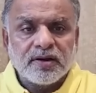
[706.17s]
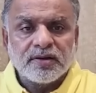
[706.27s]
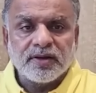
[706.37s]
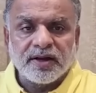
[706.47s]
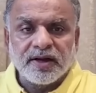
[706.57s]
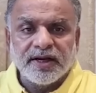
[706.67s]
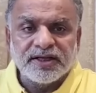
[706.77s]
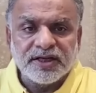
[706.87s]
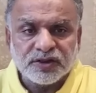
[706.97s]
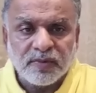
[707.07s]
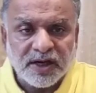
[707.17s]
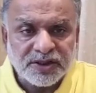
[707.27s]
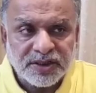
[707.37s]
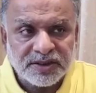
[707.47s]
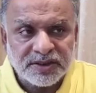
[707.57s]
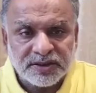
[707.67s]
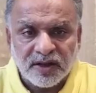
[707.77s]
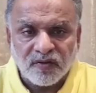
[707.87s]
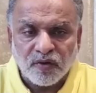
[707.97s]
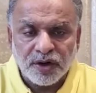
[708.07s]
the religious masters in
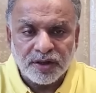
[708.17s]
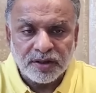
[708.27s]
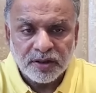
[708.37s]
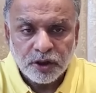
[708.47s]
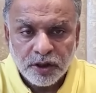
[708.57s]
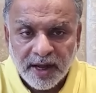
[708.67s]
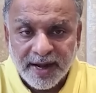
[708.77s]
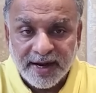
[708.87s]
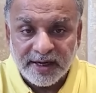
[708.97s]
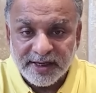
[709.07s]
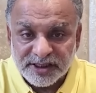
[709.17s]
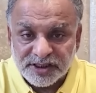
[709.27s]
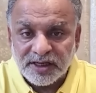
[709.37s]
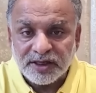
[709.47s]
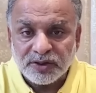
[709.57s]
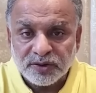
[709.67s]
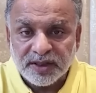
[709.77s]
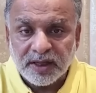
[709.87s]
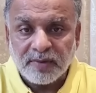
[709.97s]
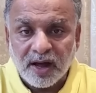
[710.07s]
the world, and listener to
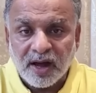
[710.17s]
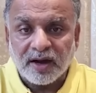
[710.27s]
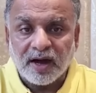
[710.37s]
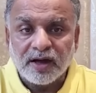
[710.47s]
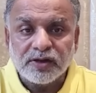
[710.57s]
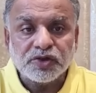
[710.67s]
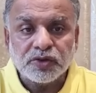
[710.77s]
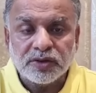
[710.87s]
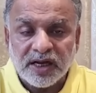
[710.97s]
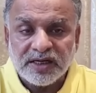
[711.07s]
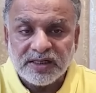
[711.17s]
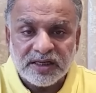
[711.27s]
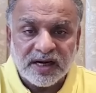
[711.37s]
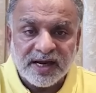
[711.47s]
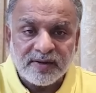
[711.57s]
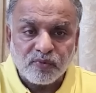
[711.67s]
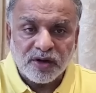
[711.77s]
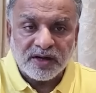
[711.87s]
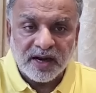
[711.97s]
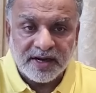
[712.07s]
them are also
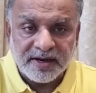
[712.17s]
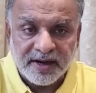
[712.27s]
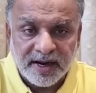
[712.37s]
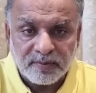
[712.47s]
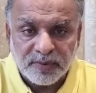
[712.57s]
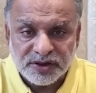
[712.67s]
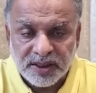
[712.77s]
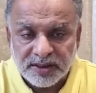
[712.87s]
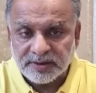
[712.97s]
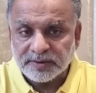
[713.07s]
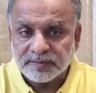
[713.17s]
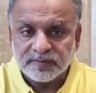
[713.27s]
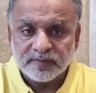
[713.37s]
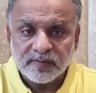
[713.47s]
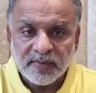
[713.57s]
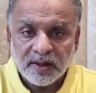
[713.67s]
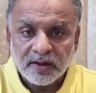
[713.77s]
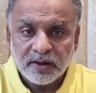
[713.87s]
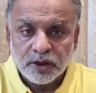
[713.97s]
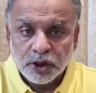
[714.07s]
99.99%.
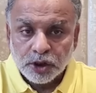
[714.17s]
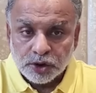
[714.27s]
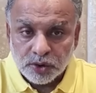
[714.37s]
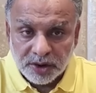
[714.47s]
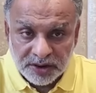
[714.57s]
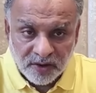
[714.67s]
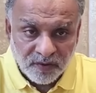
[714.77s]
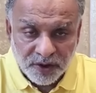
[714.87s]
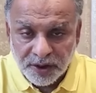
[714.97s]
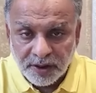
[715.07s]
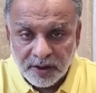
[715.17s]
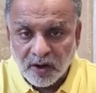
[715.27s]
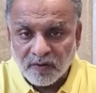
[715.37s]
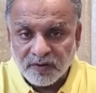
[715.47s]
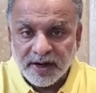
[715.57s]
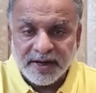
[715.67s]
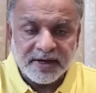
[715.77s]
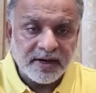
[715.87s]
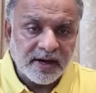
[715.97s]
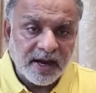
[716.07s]
So in the world of
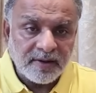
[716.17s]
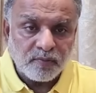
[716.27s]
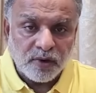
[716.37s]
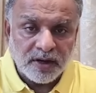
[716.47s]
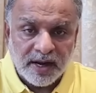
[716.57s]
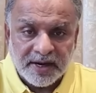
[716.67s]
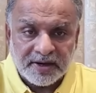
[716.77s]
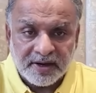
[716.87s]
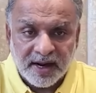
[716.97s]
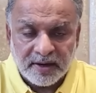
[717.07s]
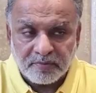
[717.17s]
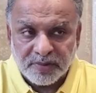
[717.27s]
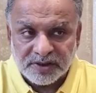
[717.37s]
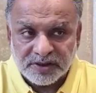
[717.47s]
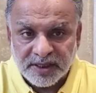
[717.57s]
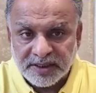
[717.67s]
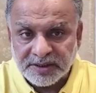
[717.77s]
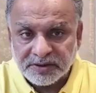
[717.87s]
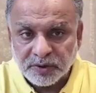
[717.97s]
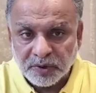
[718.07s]

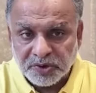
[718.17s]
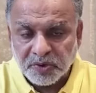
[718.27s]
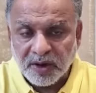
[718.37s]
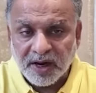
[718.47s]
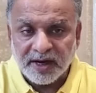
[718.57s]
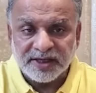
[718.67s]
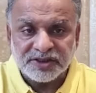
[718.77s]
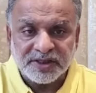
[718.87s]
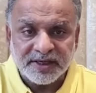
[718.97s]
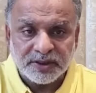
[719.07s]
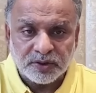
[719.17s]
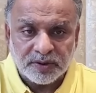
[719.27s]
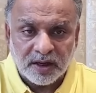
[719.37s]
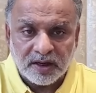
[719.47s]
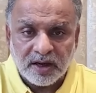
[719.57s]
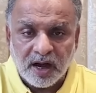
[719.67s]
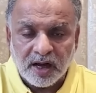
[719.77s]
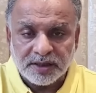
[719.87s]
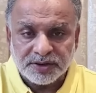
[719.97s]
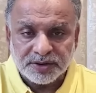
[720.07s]
99.99%, those who are listening to the God